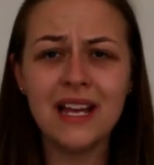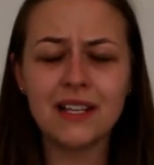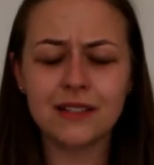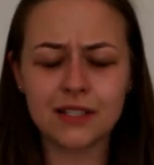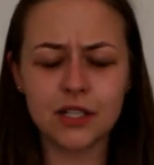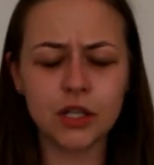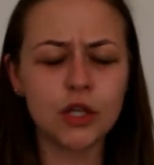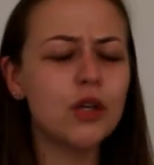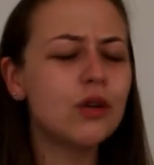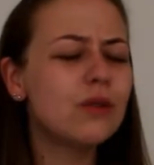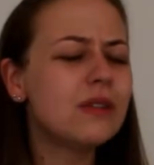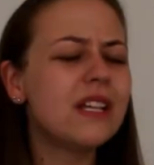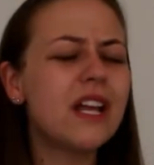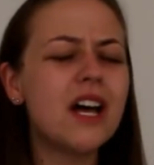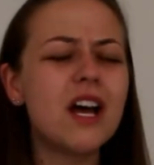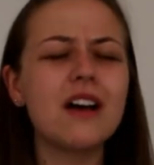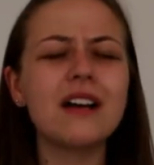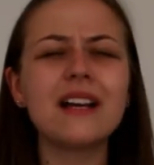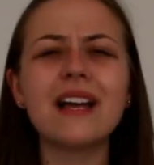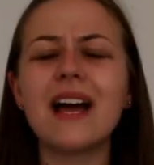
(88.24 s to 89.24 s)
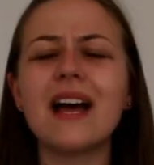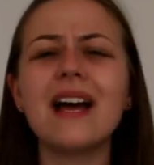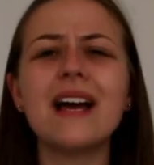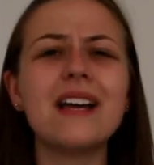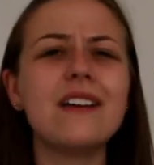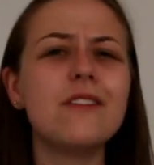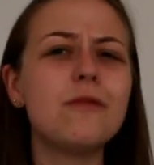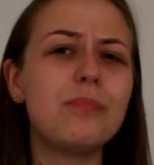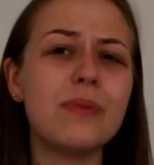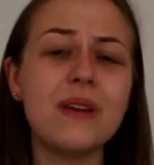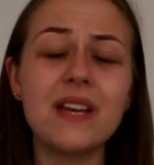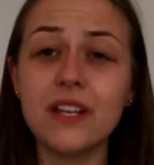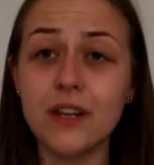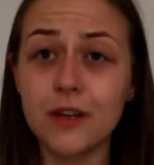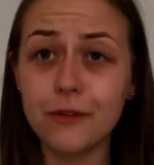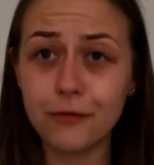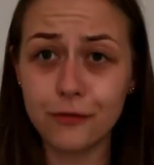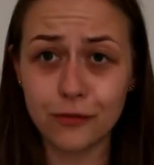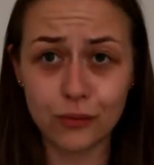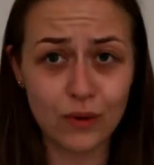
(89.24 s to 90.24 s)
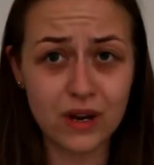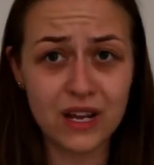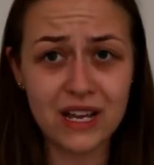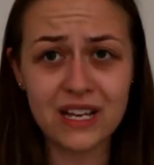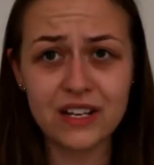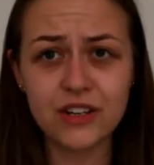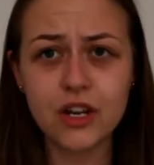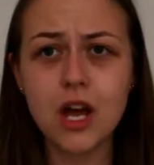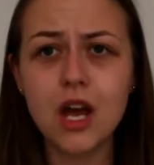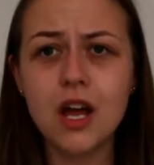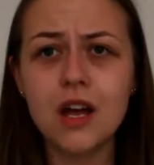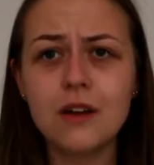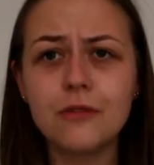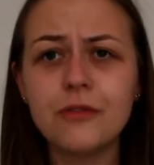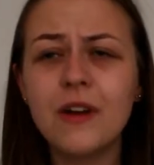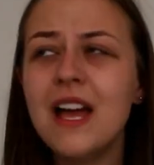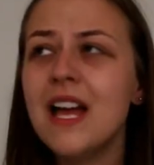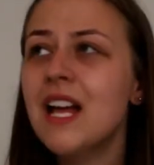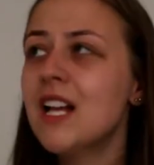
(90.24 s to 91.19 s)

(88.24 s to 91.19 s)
Too long I've been afraid of